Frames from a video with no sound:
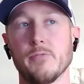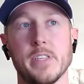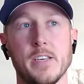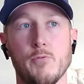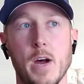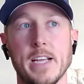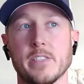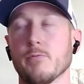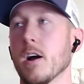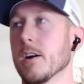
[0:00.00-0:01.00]
with it, why
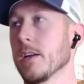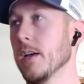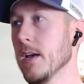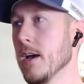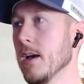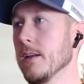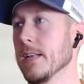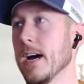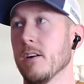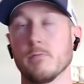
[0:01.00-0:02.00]
it's wrong.
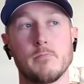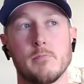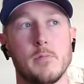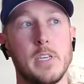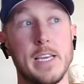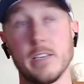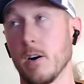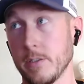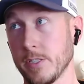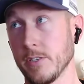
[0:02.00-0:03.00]
Now, it
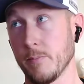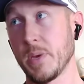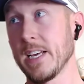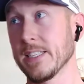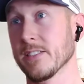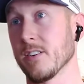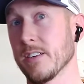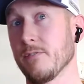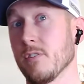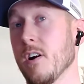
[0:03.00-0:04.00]
also depends
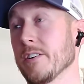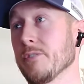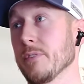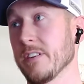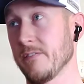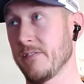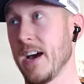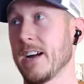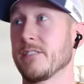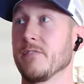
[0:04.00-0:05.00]
on if we're arguing
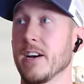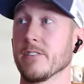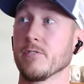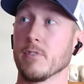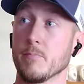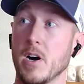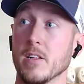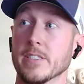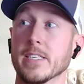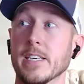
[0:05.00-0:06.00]
fact, value, or
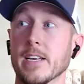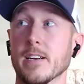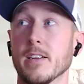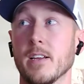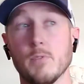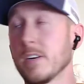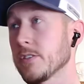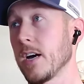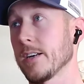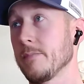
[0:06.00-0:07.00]
policy here. We're
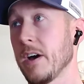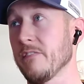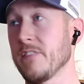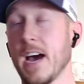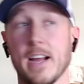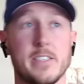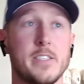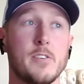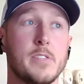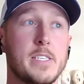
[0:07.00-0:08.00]
talking about fact,
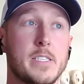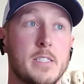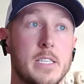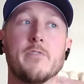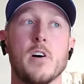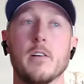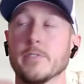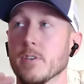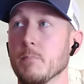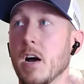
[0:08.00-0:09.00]
so this
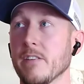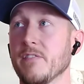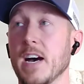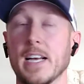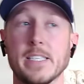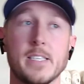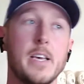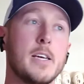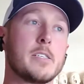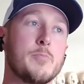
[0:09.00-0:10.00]
evolves or
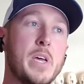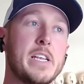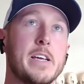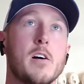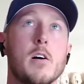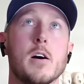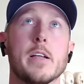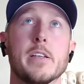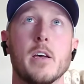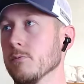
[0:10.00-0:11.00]
modifies depending
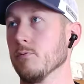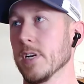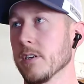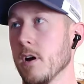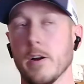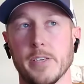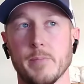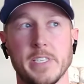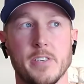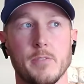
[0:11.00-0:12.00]
on what
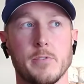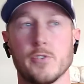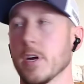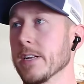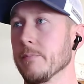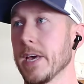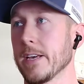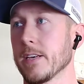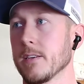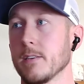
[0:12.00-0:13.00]
arguments you're trying to
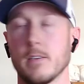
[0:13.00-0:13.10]
make,